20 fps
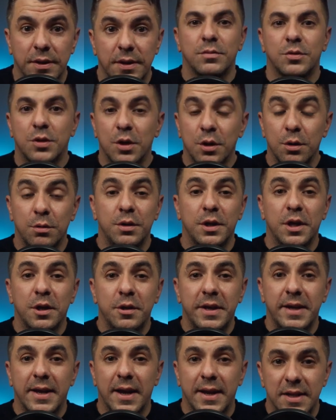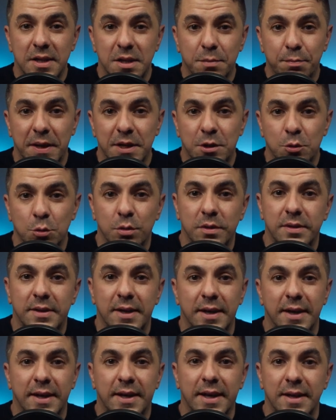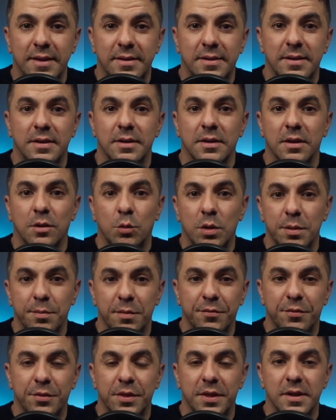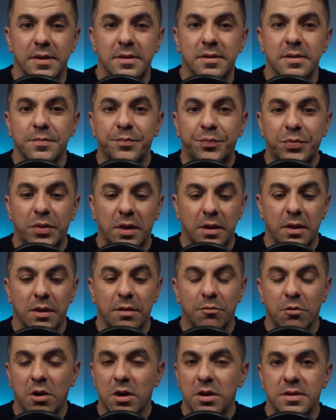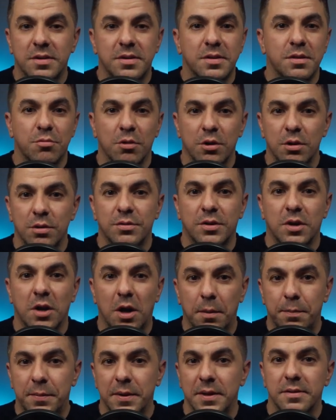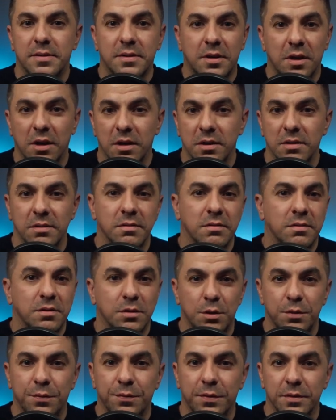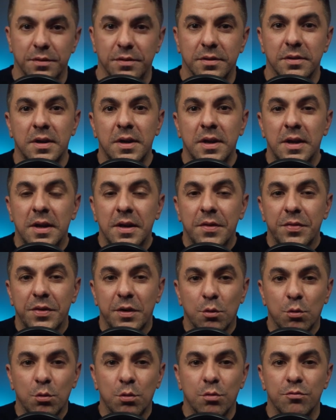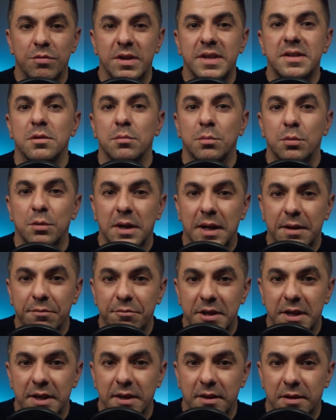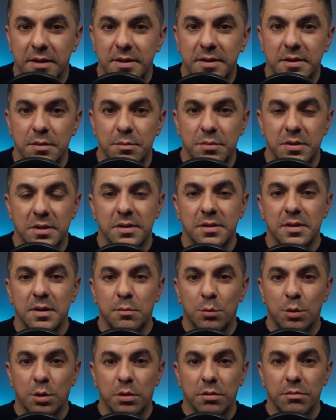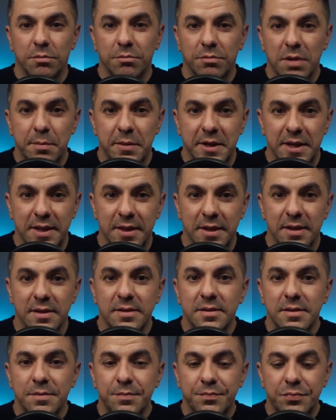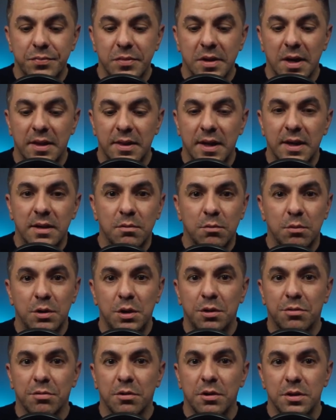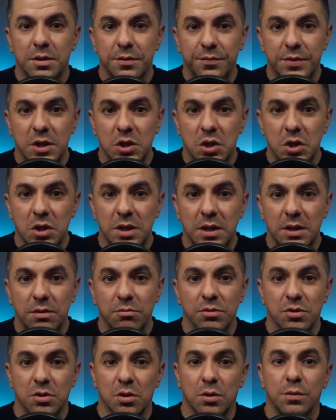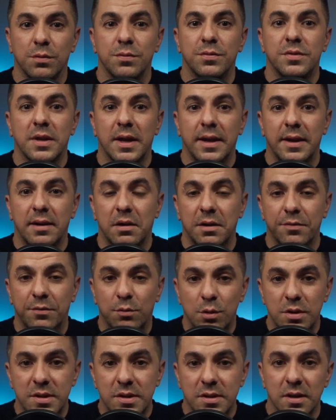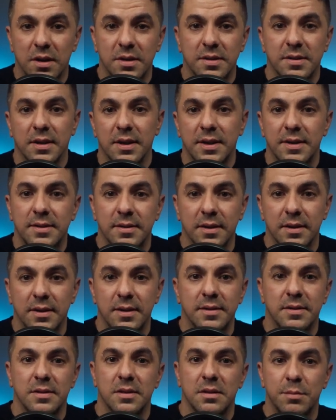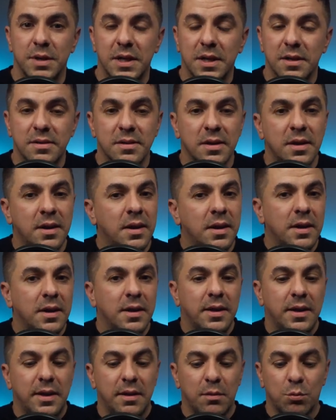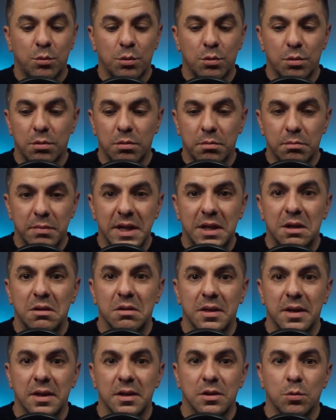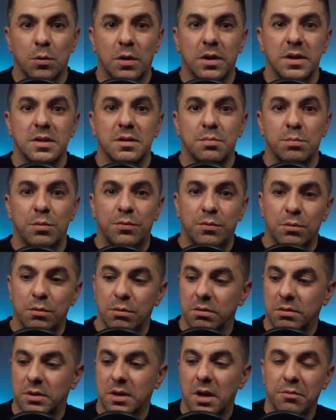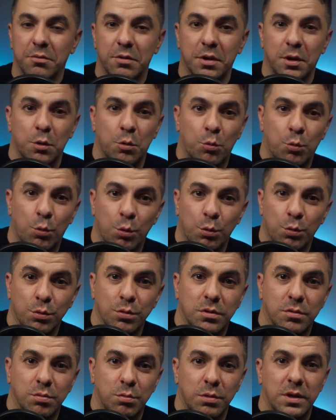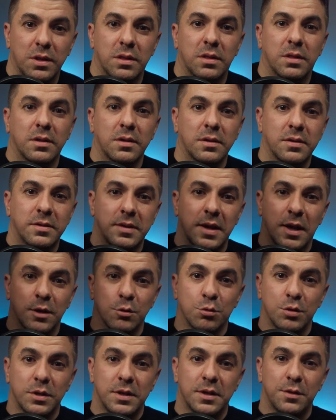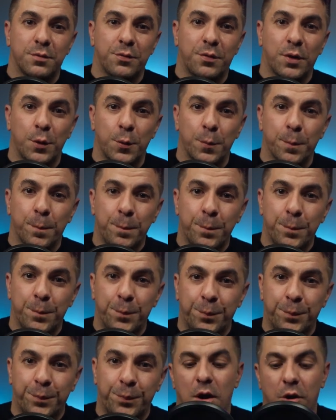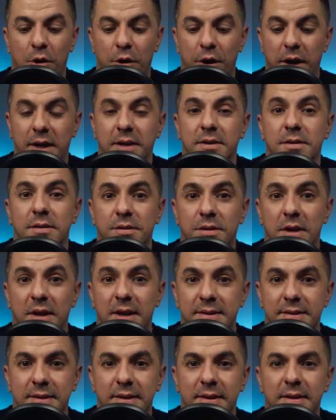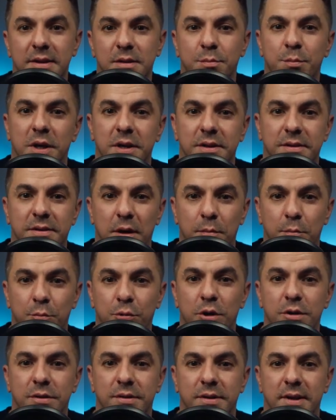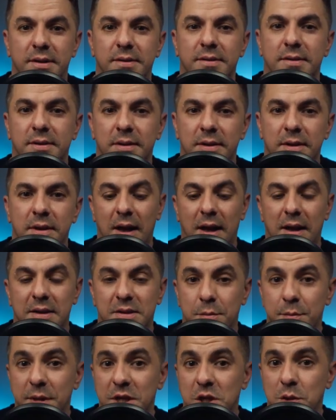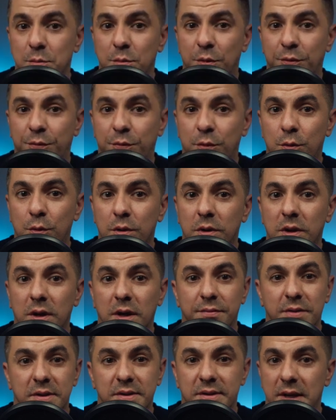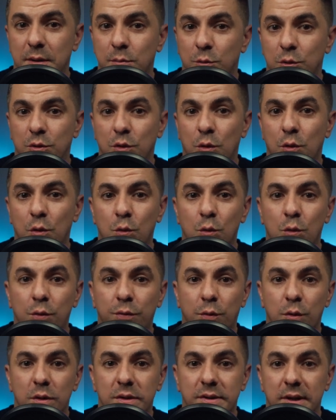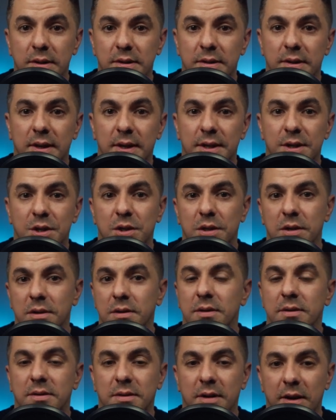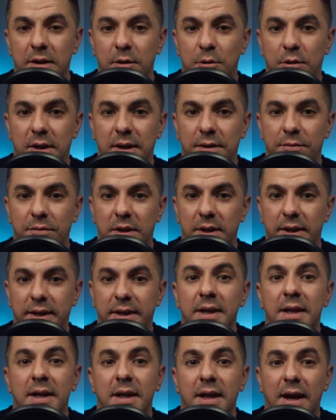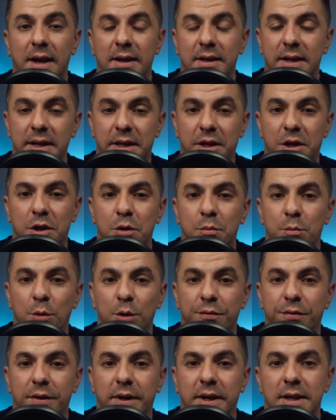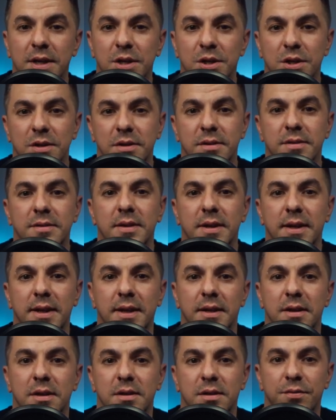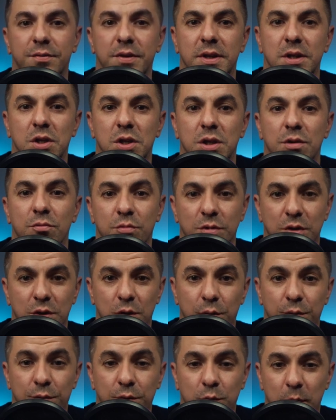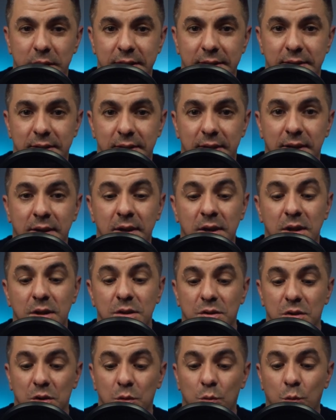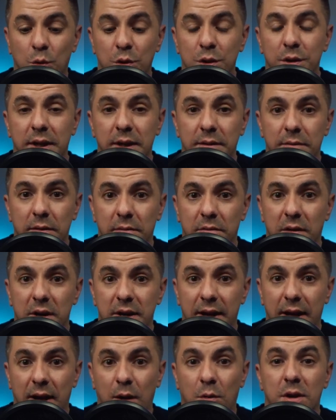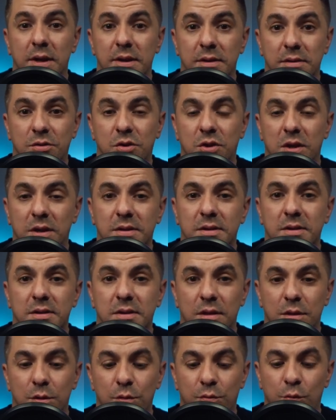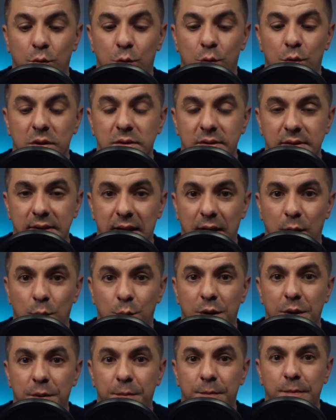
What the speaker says: So you don't need any special dedicated equipment for this. Rugs, throws, carpets, curtains, sofas, they're all reasonable everyday items to somewhat remedy this. And then when you throw DaVinci Resolve's AI voice isolator into the mix, it will make you think twice before covering your walls with sound-treated foam. All right, so let's hear these mics unprocessed. As I mentioned before, I've disabled all voice isolation, dialogue leveling, and EQ modifications in DaVinci Resolve 20. So what you're hearing right now is just the raw sound.